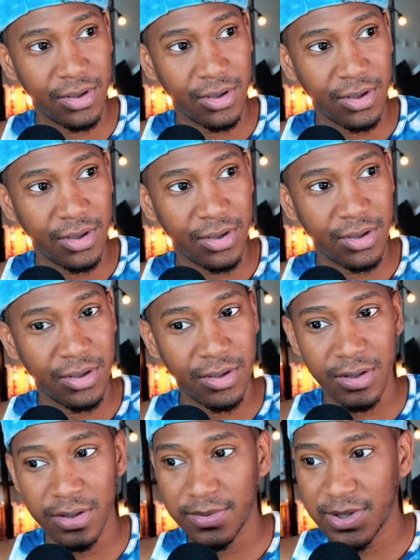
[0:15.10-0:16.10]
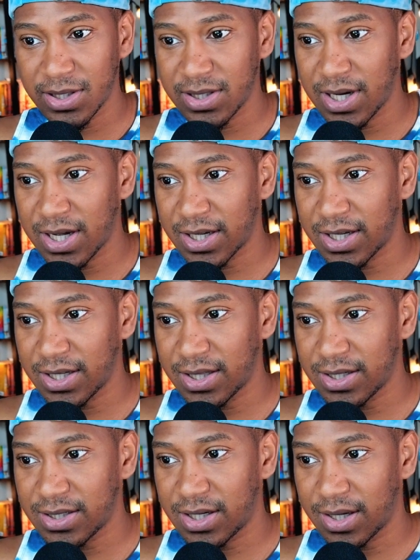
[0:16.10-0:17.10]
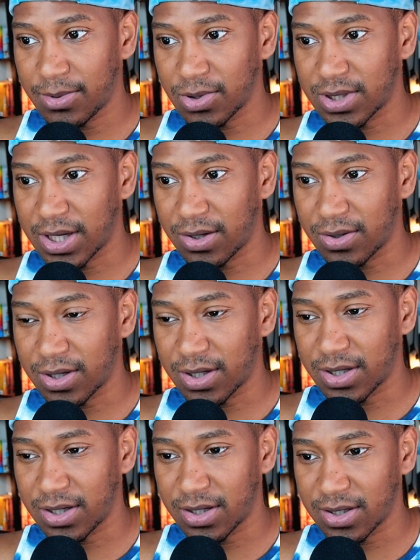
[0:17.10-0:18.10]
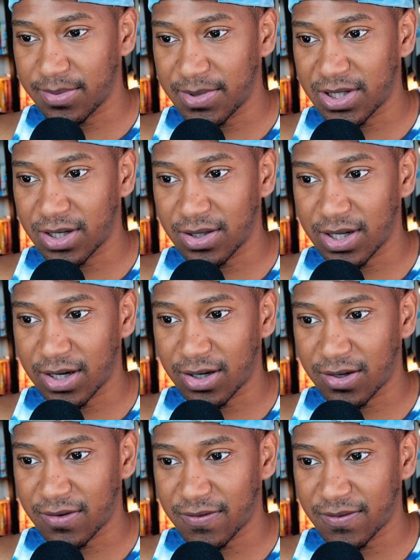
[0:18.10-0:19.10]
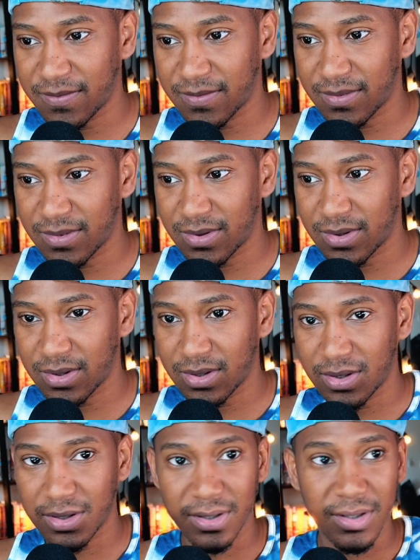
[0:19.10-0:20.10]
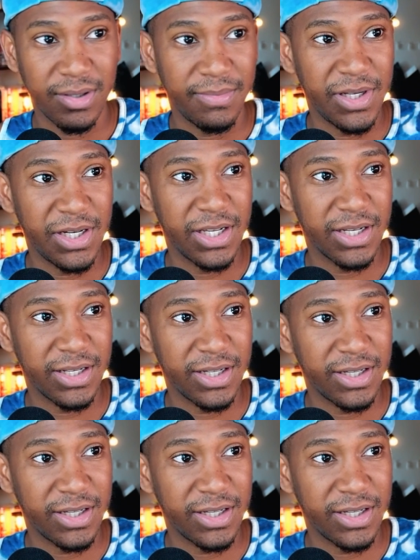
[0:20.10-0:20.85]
Let's not get this double sound on here. Let me turn that off immediately.